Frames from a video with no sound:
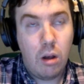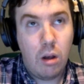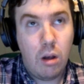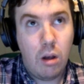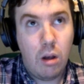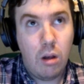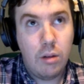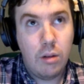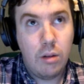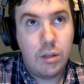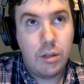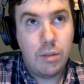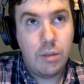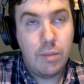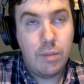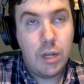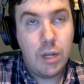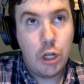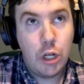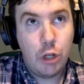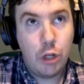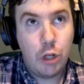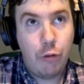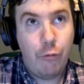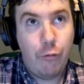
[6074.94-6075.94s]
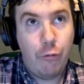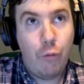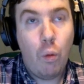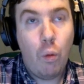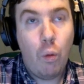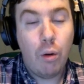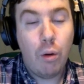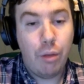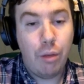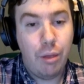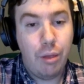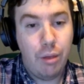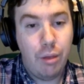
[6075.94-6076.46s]
diminished
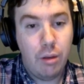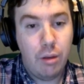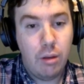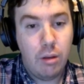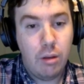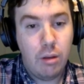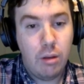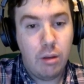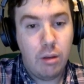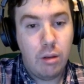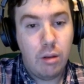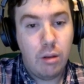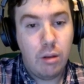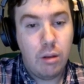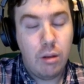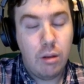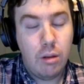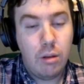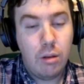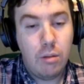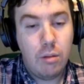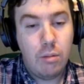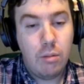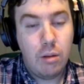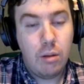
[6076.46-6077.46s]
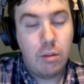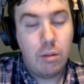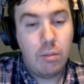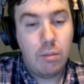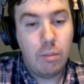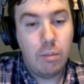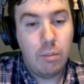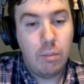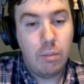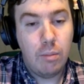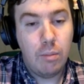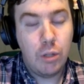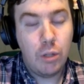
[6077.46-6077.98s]
4th
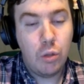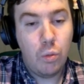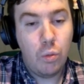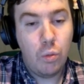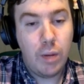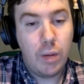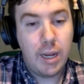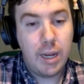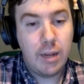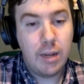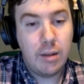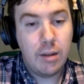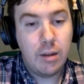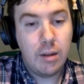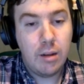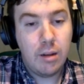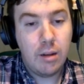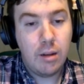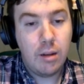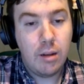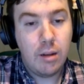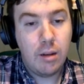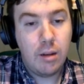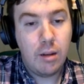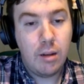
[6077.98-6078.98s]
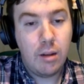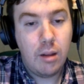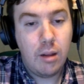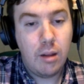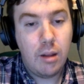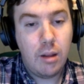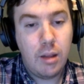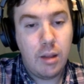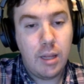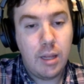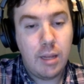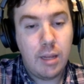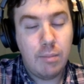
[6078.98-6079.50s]
between
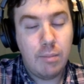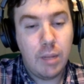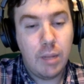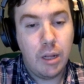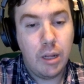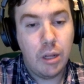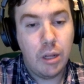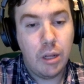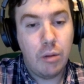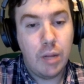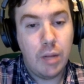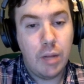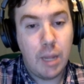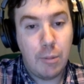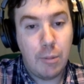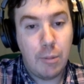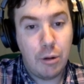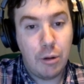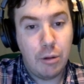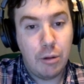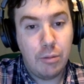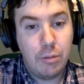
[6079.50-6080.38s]
the middle note and the upper note.